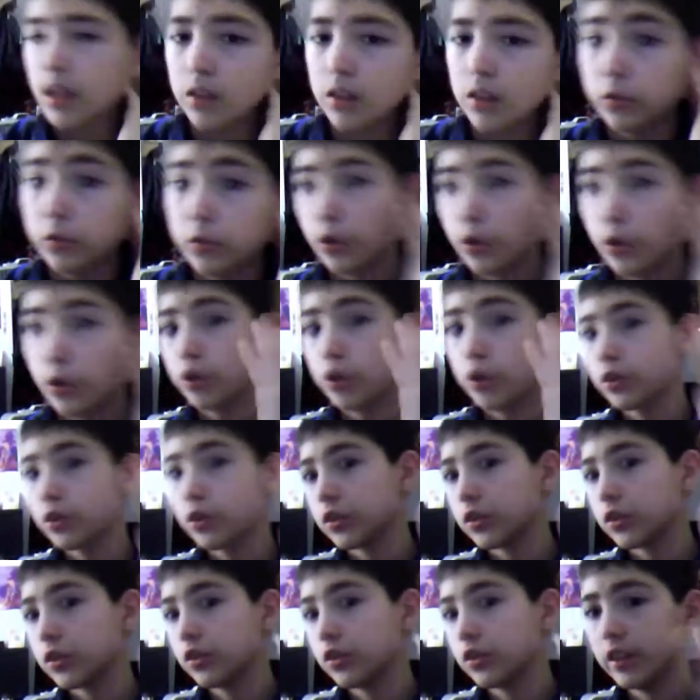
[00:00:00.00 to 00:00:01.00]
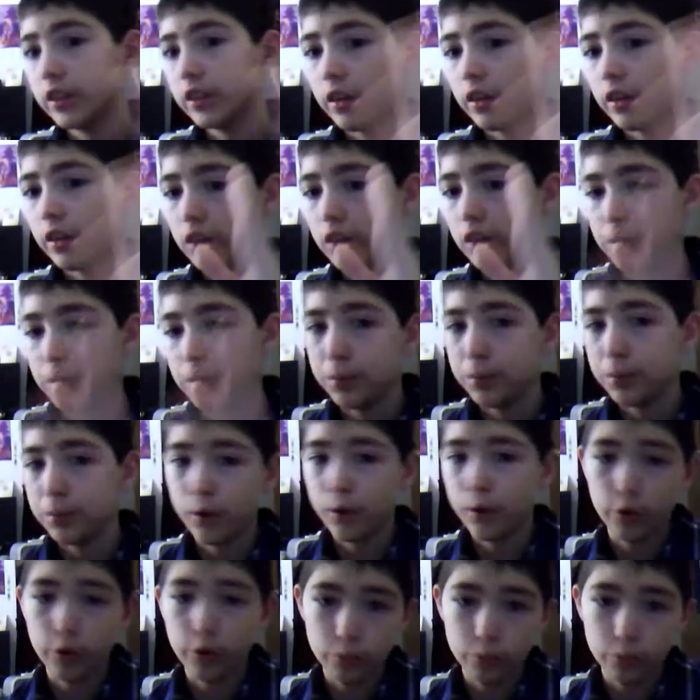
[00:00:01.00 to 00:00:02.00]
of course that's only going to be
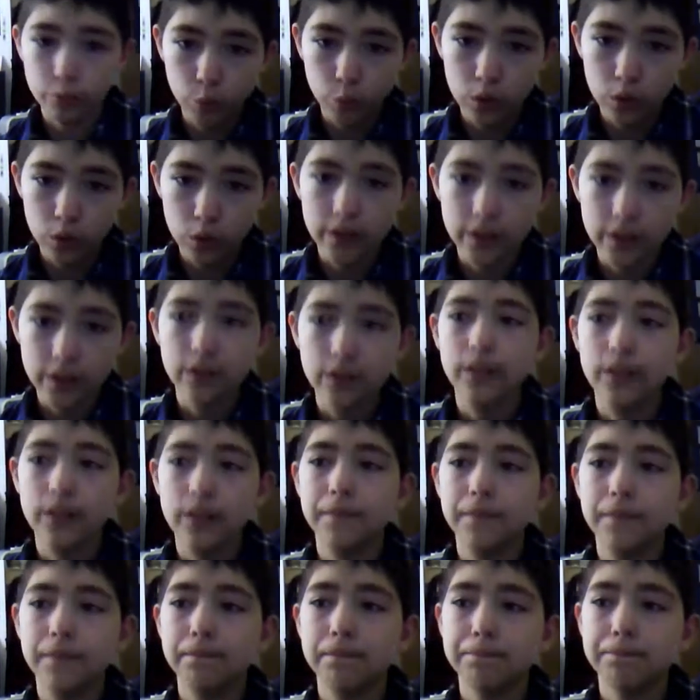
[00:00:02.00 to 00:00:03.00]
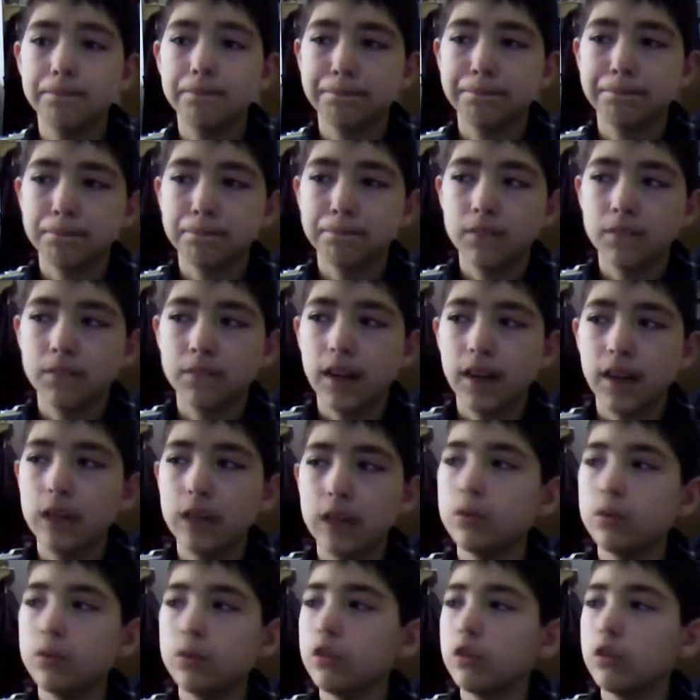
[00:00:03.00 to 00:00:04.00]
part one. I
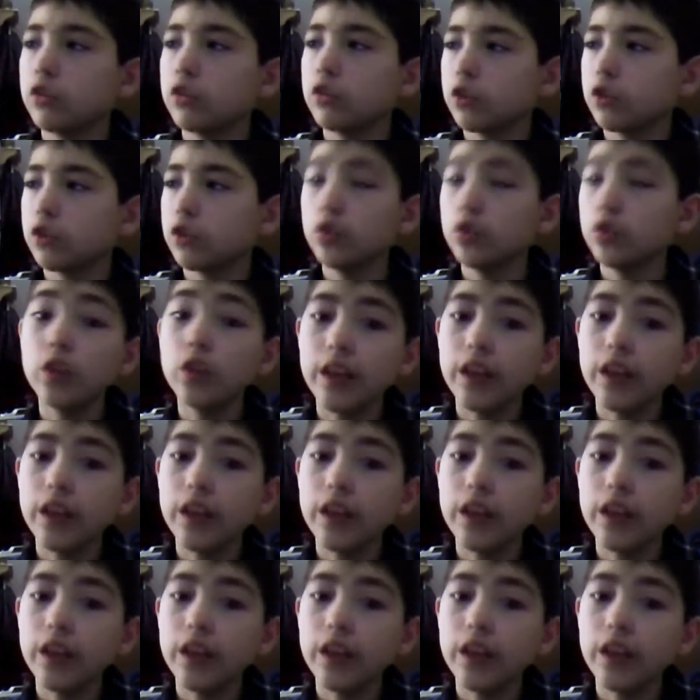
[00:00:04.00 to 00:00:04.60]
was too